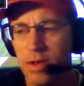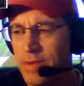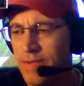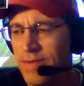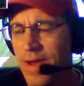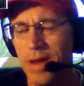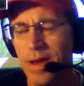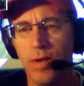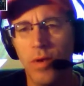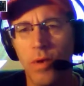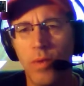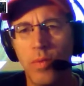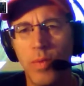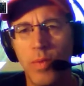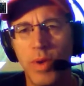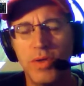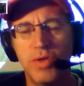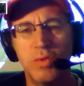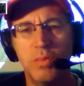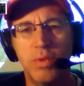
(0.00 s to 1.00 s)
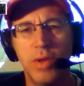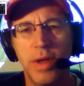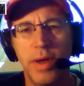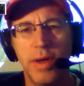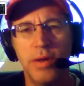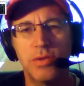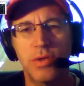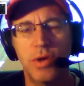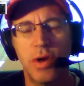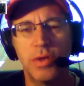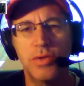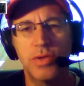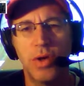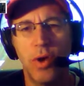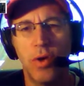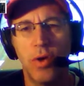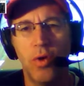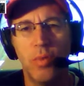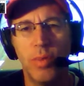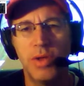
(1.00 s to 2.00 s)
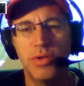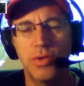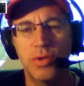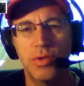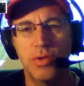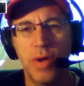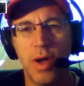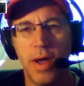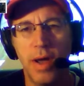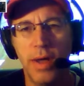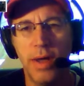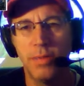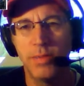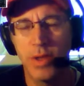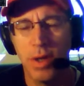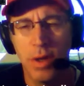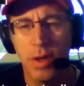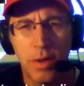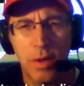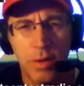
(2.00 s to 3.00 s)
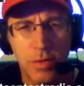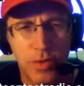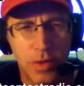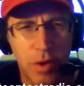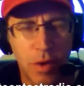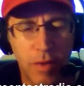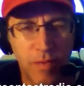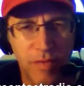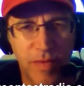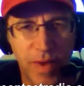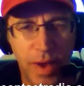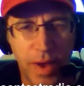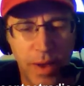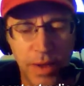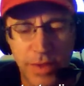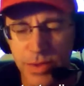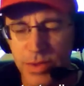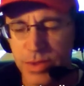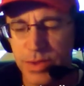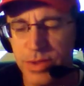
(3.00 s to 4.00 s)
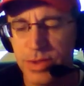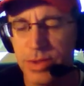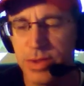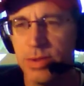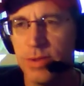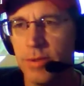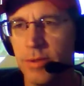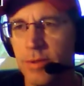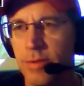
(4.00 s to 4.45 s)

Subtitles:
You've got a whole bunch of players causing a whole bunch of crimes. Those are called felons.